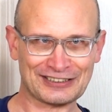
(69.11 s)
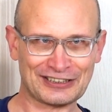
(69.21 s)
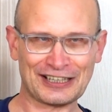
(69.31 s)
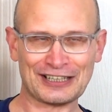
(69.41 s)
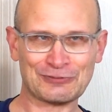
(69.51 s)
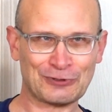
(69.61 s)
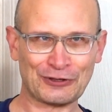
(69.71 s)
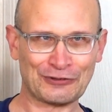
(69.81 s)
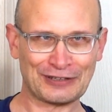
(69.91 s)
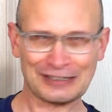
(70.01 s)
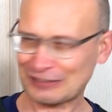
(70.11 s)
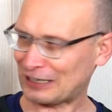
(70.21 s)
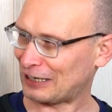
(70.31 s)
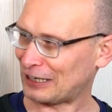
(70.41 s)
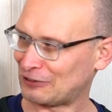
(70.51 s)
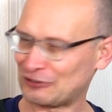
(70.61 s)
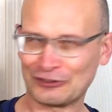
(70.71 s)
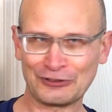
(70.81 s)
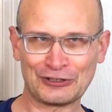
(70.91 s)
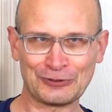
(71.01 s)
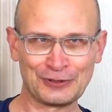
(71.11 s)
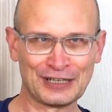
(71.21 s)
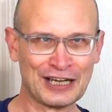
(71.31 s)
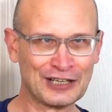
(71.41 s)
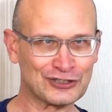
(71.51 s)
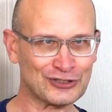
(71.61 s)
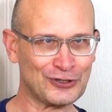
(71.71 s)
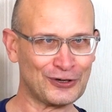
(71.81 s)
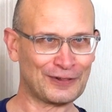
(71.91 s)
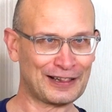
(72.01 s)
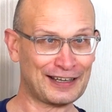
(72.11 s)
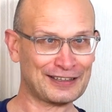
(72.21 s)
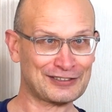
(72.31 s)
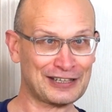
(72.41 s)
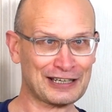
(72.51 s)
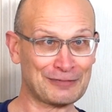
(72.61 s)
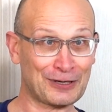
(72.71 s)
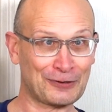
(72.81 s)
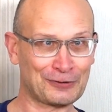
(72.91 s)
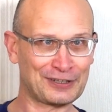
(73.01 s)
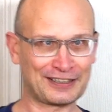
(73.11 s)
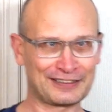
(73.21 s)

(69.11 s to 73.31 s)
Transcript: and that's one of the things that I enjoy doing. So let's check them out.